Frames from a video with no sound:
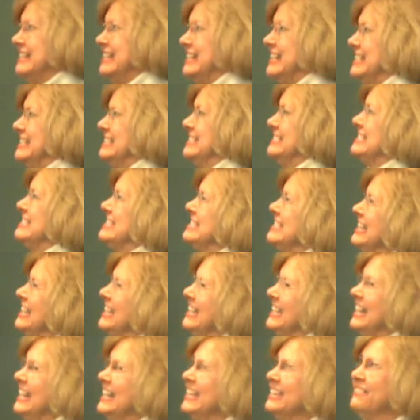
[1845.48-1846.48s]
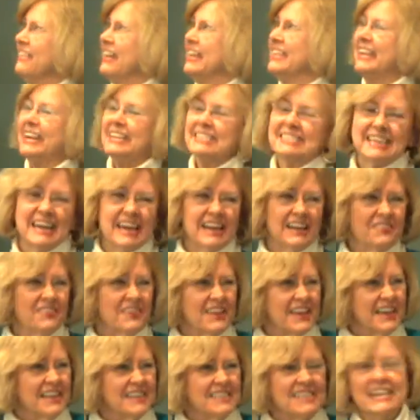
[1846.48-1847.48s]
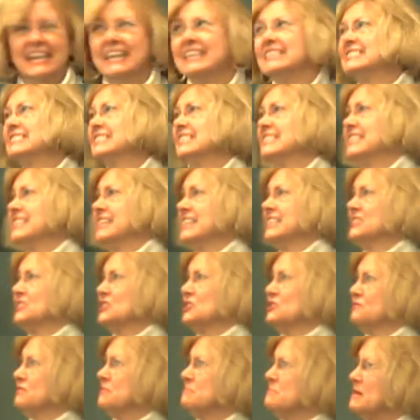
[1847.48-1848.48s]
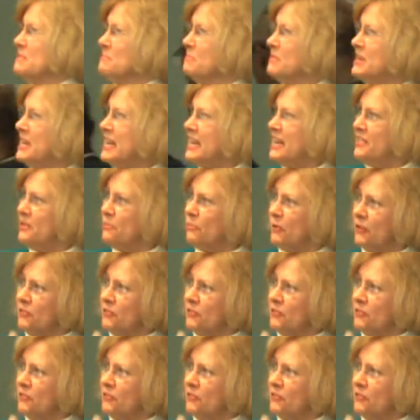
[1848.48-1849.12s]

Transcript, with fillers: Okay. Anyway, that's kind of the ADHD thing. Just remember now that